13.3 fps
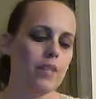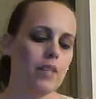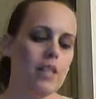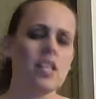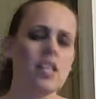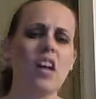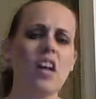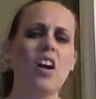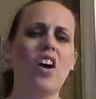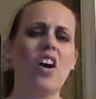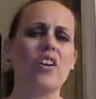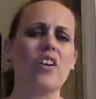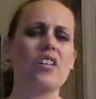It's kind of
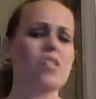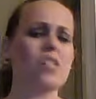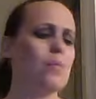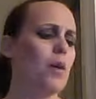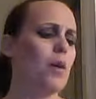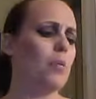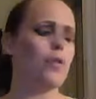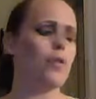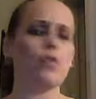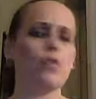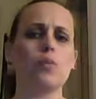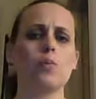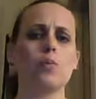hard to smell
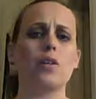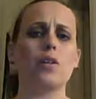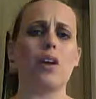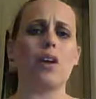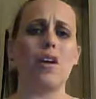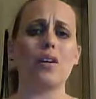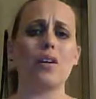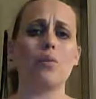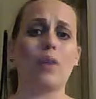perfumes when you're already